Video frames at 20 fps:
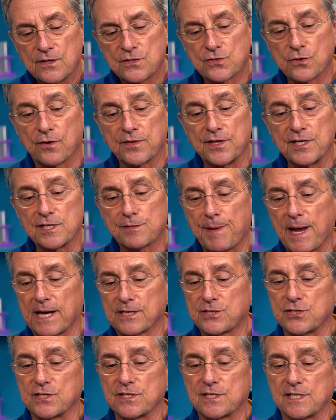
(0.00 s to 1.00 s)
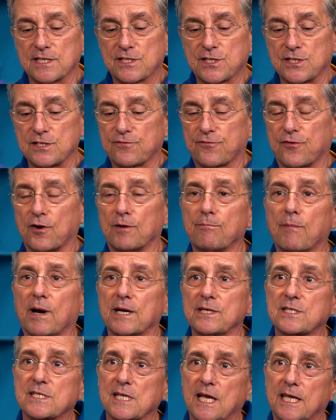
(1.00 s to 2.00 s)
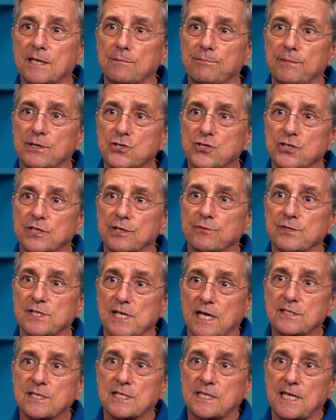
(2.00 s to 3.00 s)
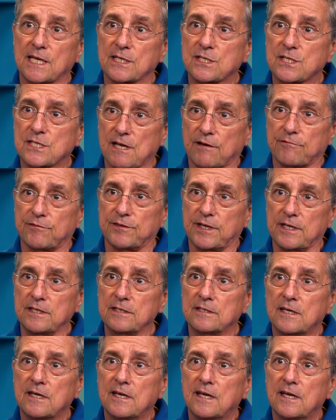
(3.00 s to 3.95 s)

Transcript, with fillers: So these patches, this is from my second mission. It was STS-70.